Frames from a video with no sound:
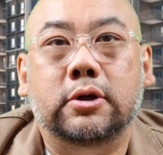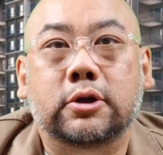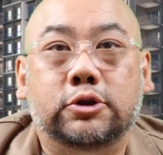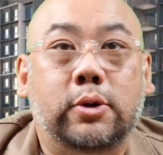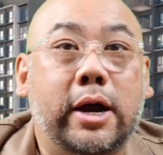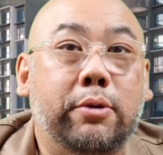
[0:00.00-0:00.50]

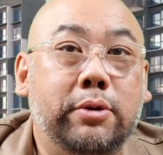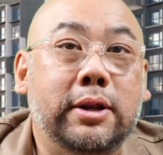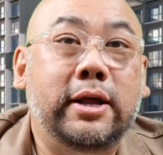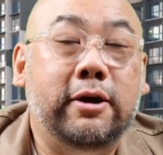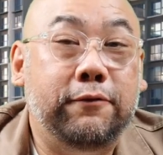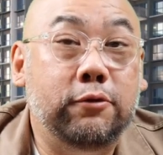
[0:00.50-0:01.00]
so I really
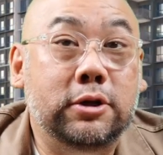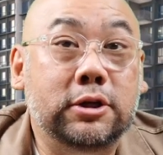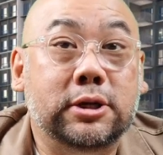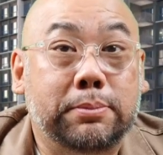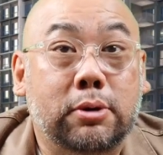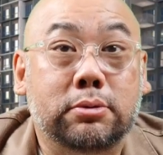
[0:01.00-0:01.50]
like a few
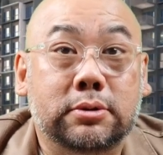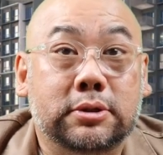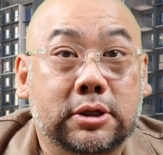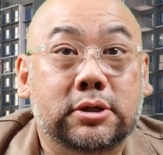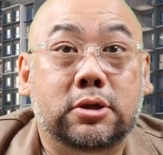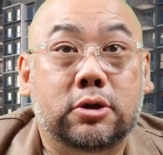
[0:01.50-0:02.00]
things about
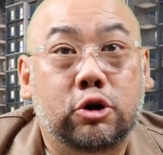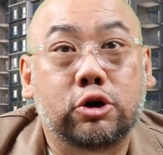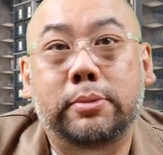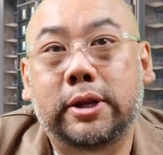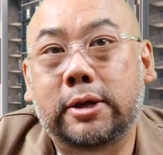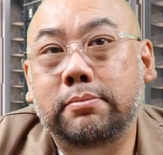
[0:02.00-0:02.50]
this
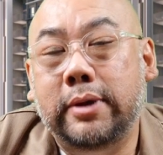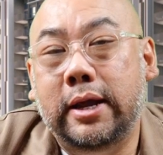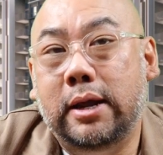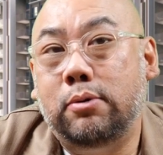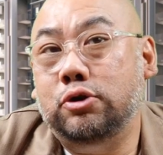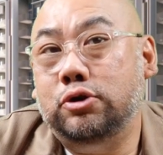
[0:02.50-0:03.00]
condominium
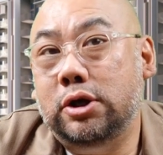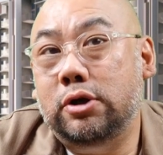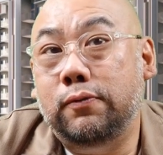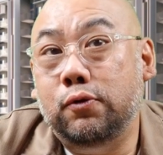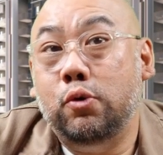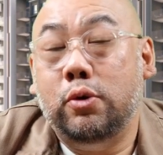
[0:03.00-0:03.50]
and I want to share
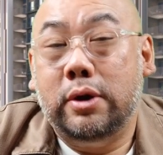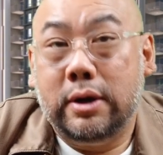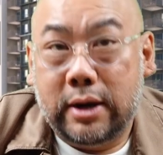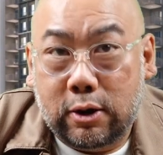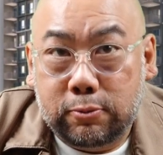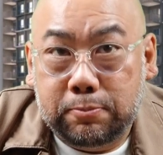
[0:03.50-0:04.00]
with you
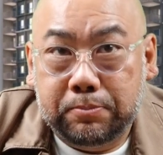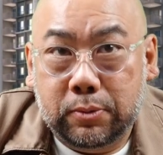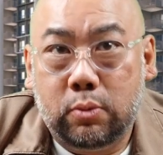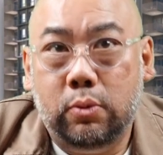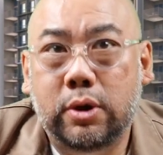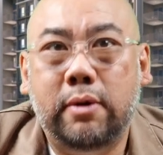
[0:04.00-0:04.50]
now.
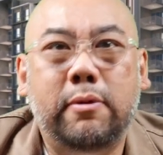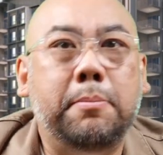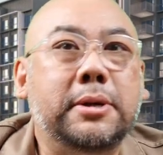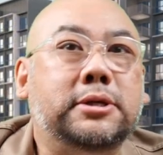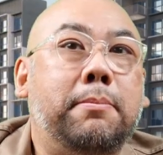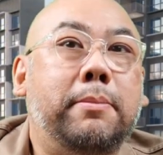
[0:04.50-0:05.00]
We'll have a
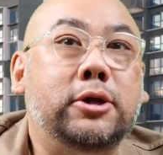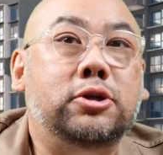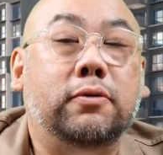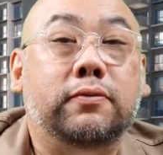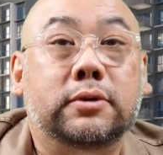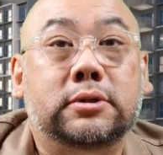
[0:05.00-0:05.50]
mix and match
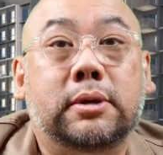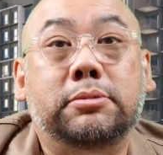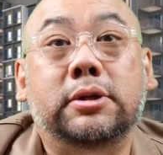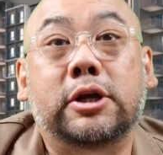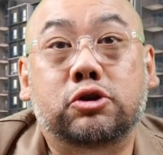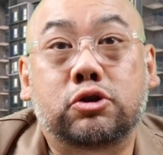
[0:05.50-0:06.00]
of
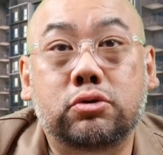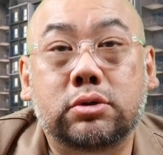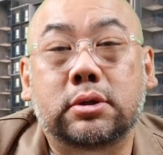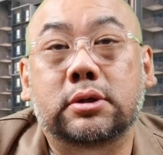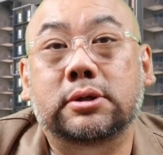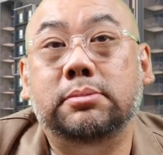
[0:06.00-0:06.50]
something that's
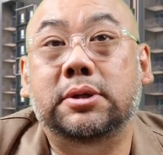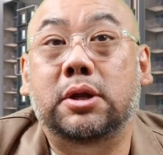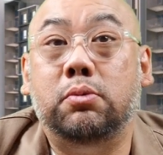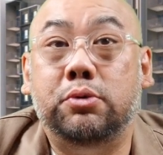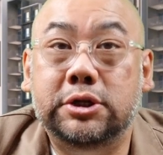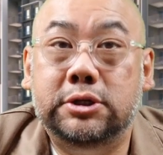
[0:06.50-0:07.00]
good, something
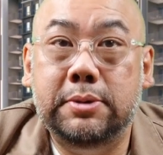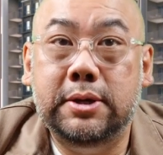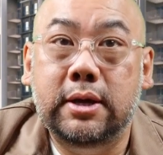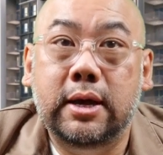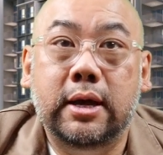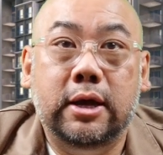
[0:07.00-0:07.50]
that worries
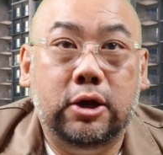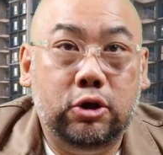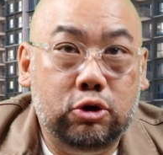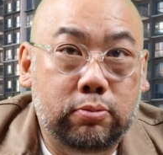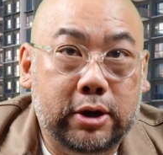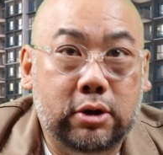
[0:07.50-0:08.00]
me.
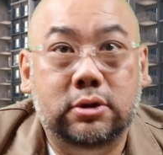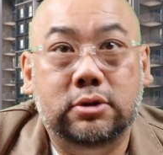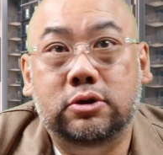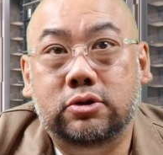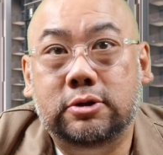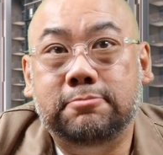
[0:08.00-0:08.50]
You make a
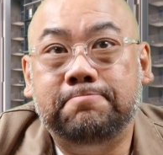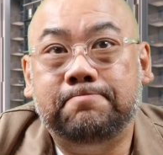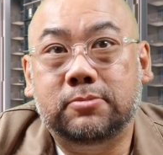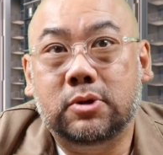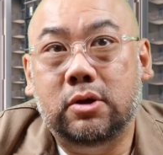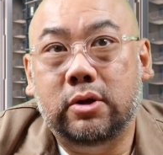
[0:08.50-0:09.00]
decision.
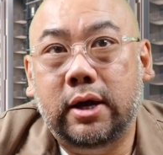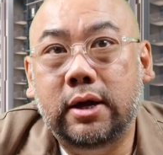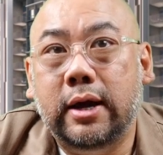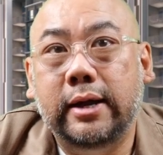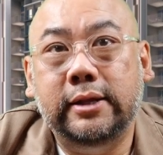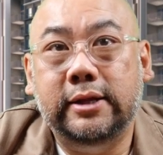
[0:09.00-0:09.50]

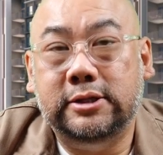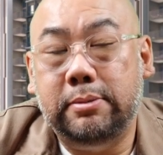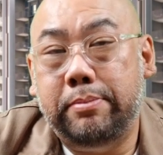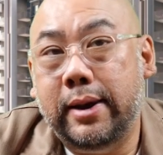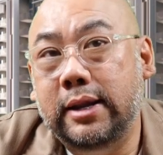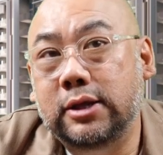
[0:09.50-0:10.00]
Okay, I think there's a
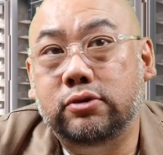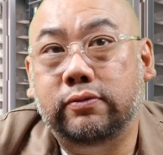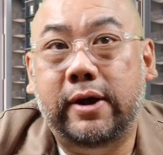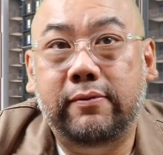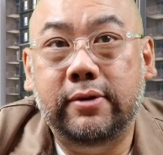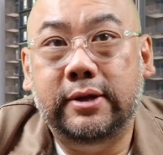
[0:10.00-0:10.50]
balance of
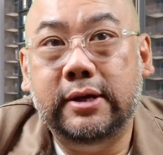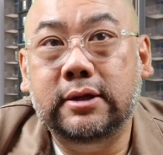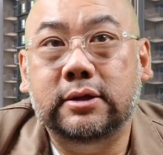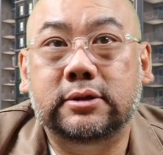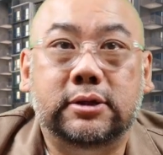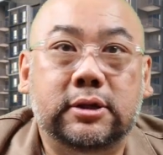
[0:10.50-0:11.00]

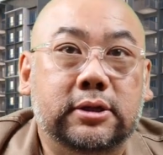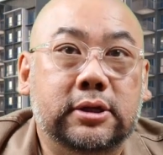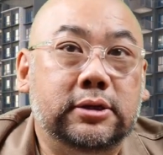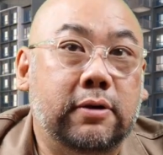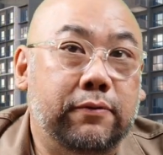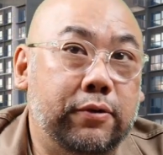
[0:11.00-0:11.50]
everything. Certain
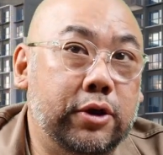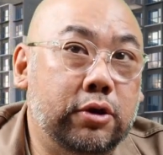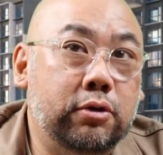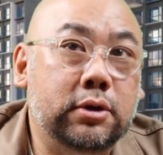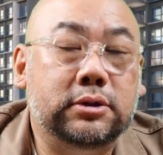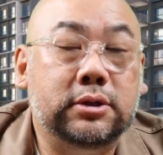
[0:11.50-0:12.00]
things are very
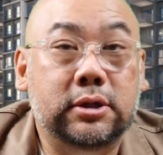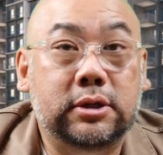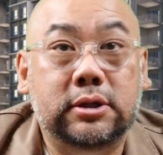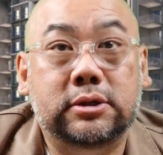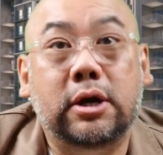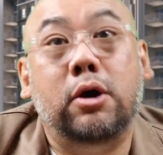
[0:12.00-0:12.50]
good, certain
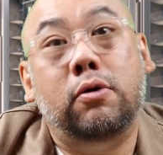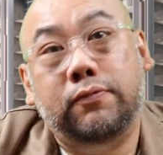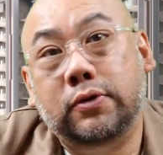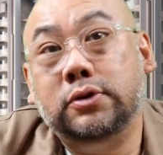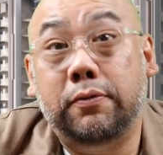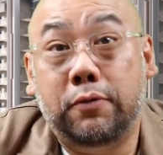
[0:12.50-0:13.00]
things are of
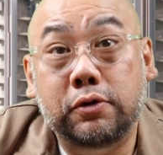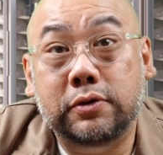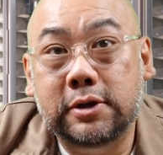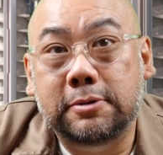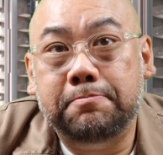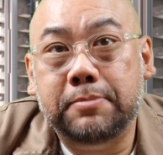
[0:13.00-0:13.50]
course of
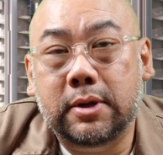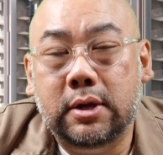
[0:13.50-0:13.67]
concern.